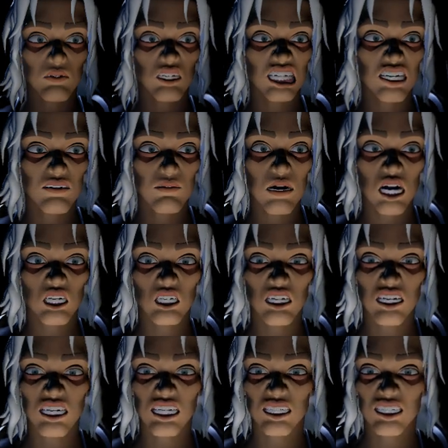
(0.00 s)

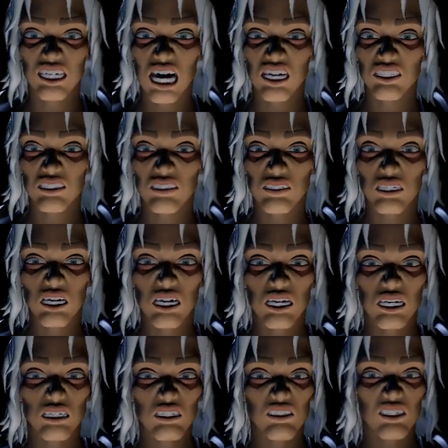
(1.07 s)
especially excited
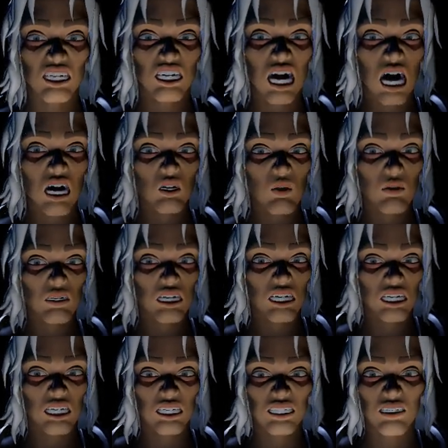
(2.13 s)
to see how your
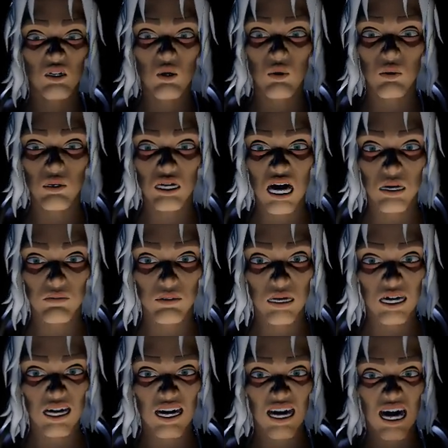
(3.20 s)
knees hold up
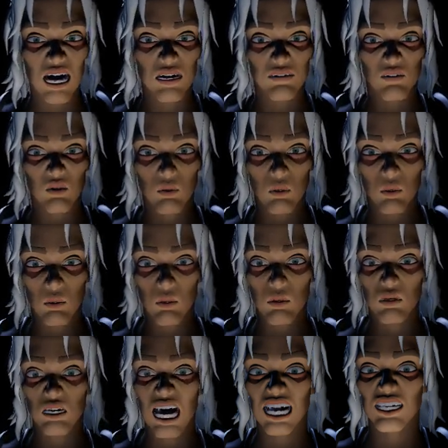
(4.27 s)
after all
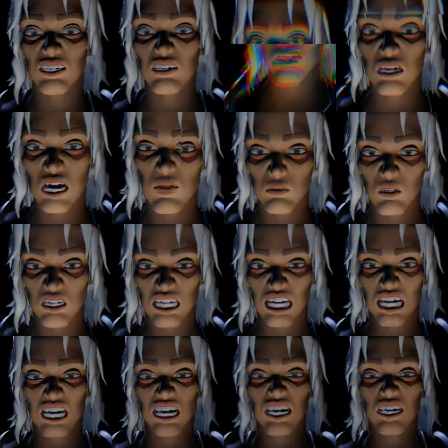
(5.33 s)
that crouching.
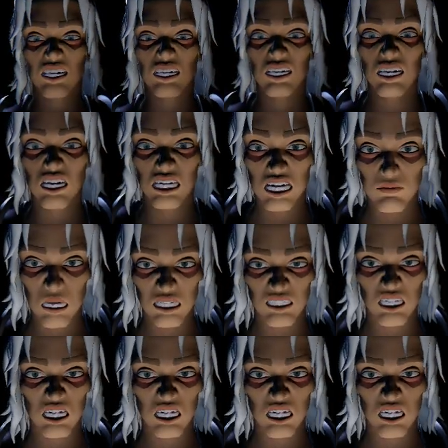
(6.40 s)
They must